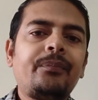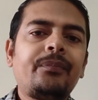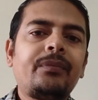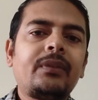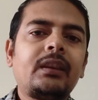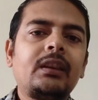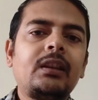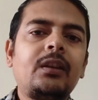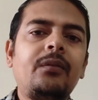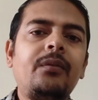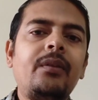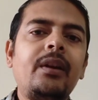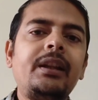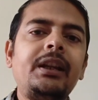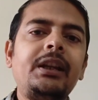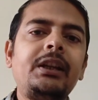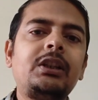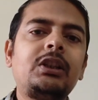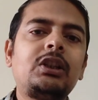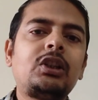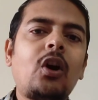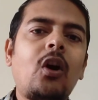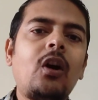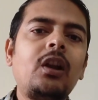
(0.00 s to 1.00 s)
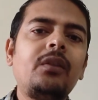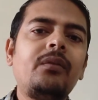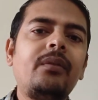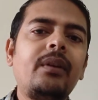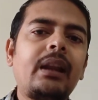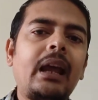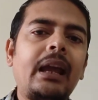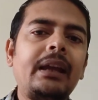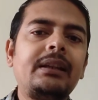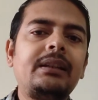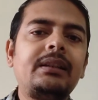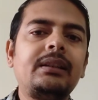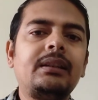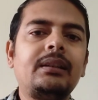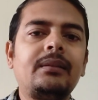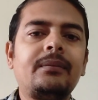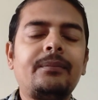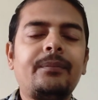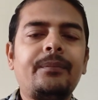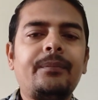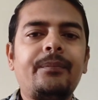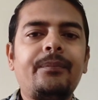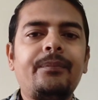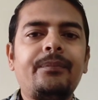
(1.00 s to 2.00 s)
the very tall
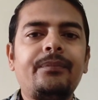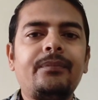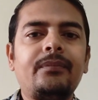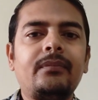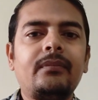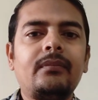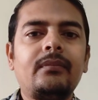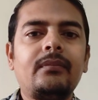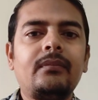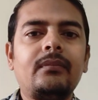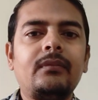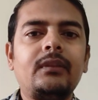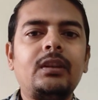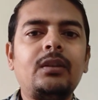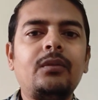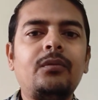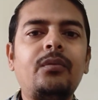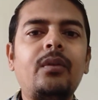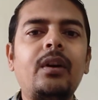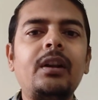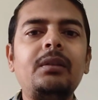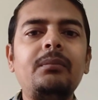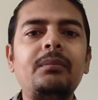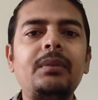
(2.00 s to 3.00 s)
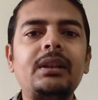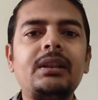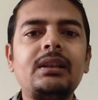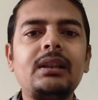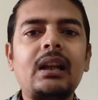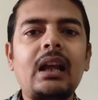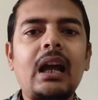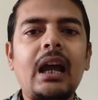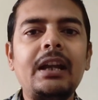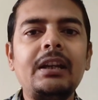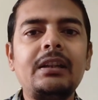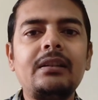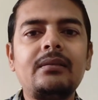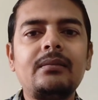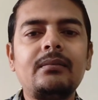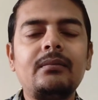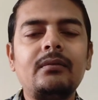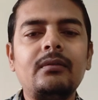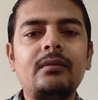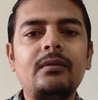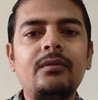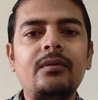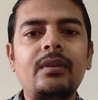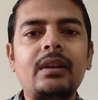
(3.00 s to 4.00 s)
variety, the 1 meter
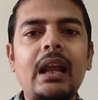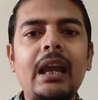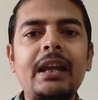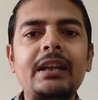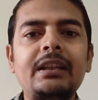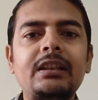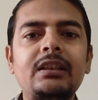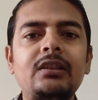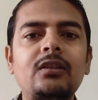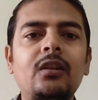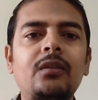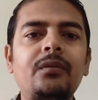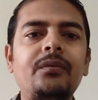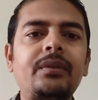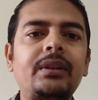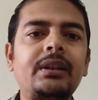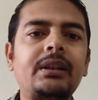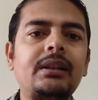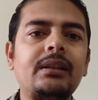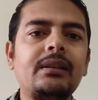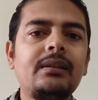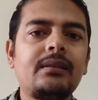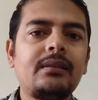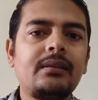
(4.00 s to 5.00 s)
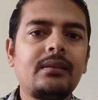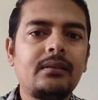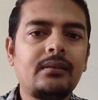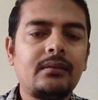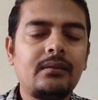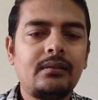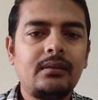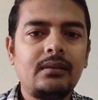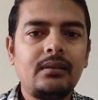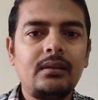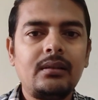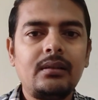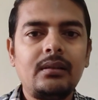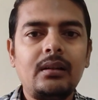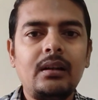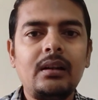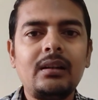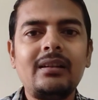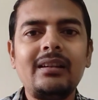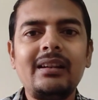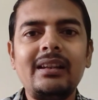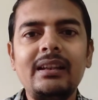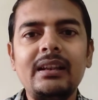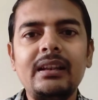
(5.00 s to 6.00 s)
height variety of wheat is
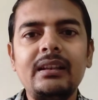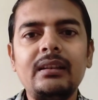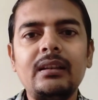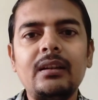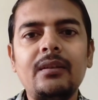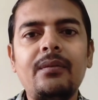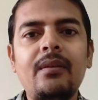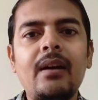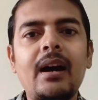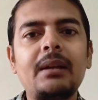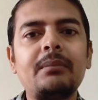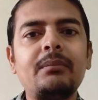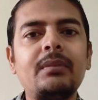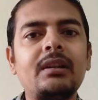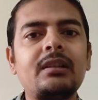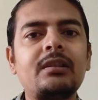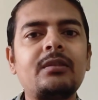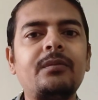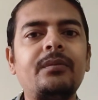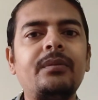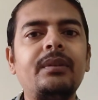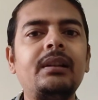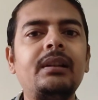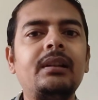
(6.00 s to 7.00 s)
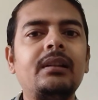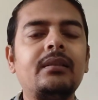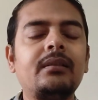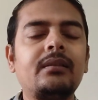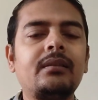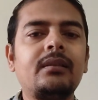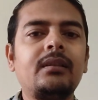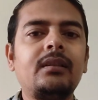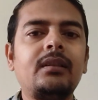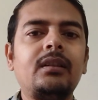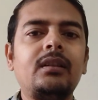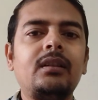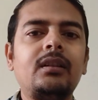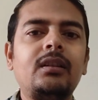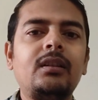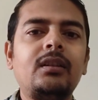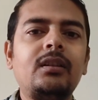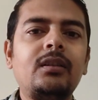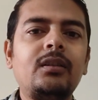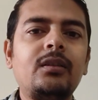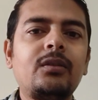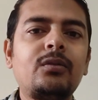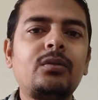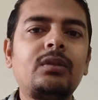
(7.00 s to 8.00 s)
occurring in the farmer's field.
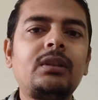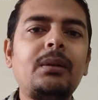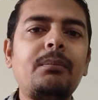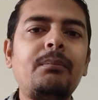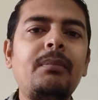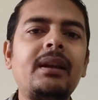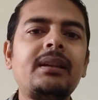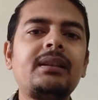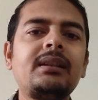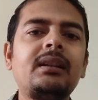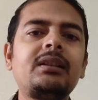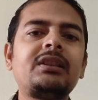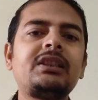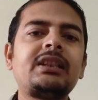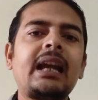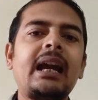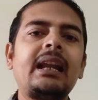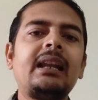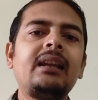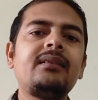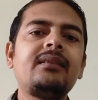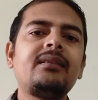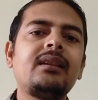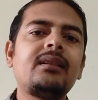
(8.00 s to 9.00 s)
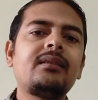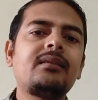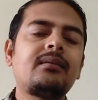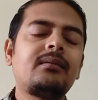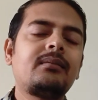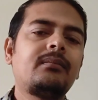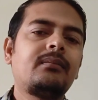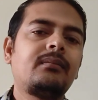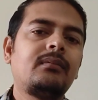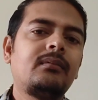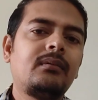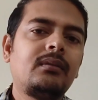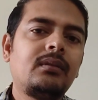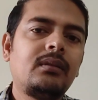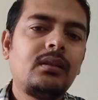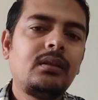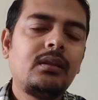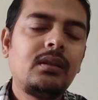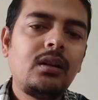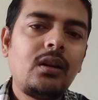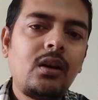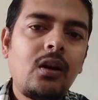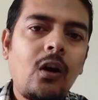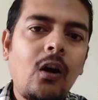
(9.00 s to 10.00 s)
So the major challenges
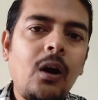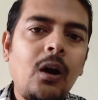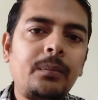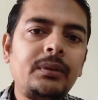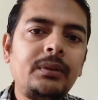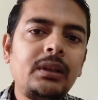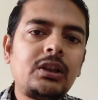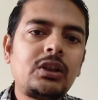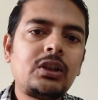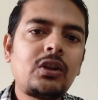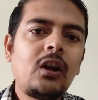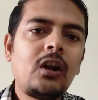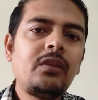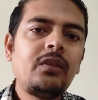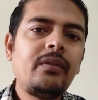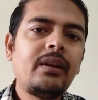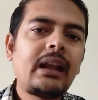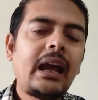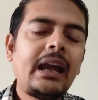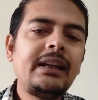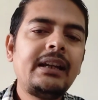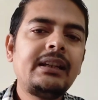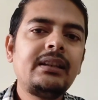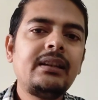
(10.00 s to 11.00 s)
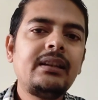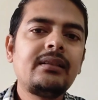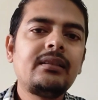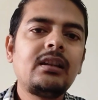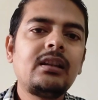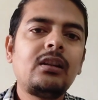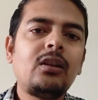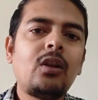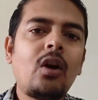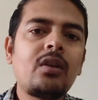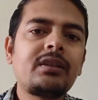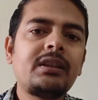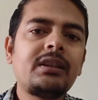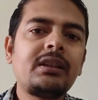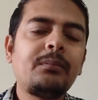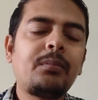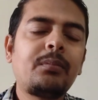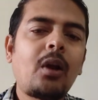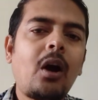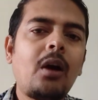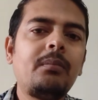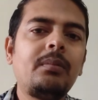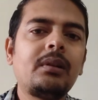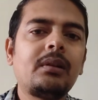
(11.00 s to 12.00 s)
of the tall variety is the losing
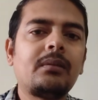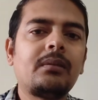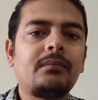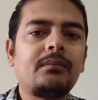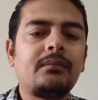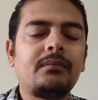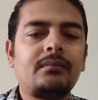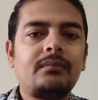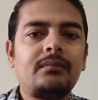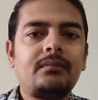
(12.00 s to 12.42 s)
problem.